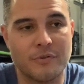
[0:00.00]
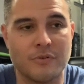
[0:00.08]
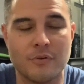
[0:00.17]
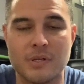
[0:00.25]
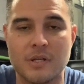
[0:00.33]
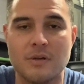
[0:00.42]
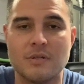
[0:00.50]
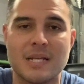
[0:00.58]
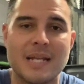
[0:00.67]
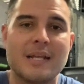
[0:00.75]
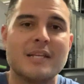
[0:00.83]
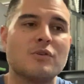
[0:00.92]
for 30 years,
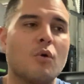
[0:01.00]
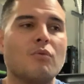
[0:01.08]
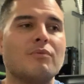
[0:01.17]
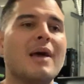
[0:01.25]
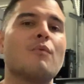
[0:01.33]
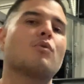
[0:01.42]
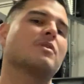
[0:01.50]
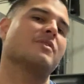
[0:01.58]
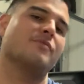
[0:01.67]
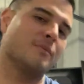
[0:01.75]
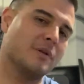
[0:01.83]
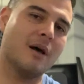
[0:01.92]
and his whole network
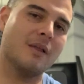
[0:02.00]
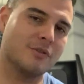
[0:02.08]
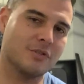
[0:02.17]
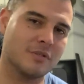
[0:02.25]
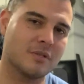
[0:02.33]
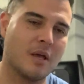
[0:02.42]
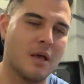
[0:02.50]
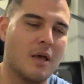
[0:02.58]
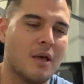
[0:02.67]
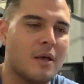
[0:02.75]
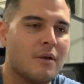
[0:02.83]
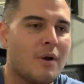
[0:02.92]
of immunologists.
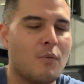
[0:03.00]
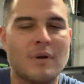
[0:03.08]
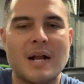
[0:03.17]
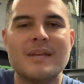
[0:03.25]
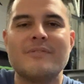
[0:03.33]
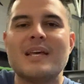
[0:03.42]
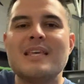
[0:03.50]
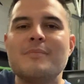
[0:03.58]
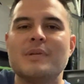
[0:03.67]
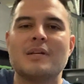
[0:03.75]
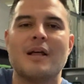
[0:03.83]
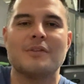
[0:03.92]
Right? We're not even at
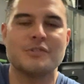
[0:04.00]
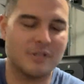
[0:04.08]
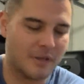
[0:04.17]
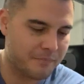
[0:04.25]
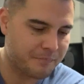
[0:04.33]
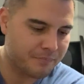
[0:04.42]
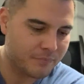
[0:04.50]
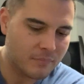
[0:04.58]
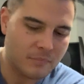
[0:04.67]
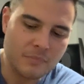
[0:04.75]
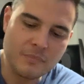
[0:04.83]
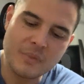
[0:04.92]
hematology yet.
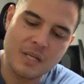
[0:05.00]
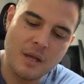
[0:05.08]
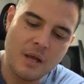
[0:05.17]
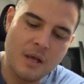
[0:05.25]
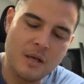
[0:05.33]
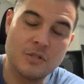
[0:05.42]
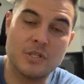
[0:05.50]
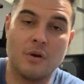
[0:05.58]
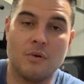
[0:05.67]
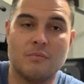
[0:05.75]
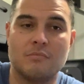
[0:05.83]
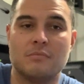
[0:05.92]

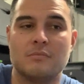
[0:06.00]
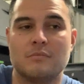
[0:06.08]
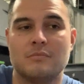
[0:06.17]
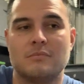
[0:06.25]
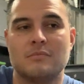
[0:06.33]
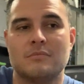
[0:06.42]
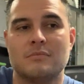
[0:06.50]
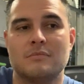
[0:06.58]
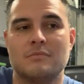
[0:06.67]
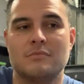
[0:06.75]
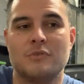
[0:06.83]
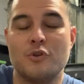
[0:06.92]
So
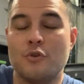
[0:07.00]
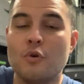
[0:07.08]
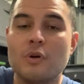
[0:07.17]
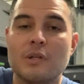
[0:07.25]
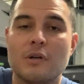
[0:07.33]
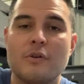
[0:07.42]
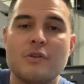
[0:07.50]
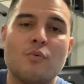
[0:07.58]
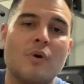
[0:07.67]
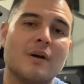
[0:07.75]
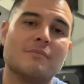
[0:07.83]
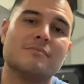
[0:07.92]
you Google it all you
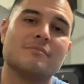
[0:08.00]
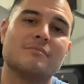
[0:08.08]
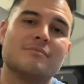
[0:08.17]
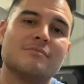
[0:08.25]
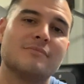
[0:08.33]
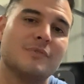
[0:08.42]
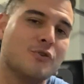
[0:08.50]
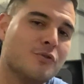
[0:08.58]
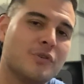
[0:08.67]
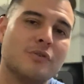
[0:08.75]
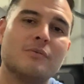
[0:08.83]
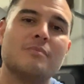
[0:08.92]
want.
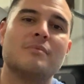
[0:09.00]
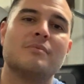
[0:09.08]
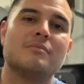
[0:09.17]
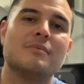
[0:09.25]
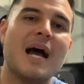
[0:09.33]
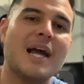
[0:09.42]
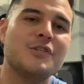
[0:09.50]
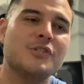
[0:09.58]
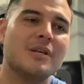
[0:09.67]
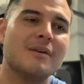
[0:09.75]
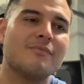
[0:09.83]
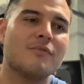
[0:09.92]
YouTube,
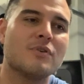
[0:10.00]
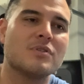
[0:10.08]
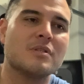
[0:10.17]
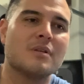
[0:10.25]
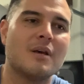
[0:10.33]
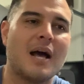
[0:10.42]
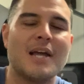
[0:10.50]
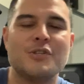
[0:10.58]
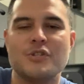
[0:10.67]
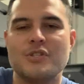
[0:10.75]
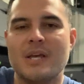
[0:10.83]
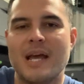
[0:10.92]
IgM versus
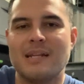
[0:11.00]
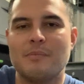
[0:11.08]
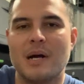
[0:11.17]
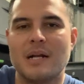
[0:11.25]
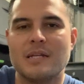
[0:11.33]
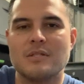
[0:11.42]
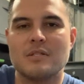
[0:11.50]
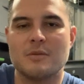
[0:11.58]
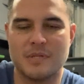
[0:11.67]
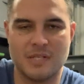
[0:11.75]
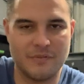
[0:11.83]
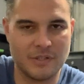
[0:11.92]
IgG antibodies
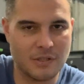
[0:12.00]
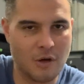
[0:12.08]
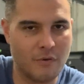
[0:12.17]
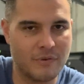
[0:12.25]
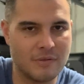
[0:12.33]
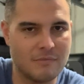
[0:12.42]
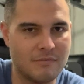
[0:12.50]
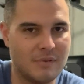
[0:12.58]
specific to COVID.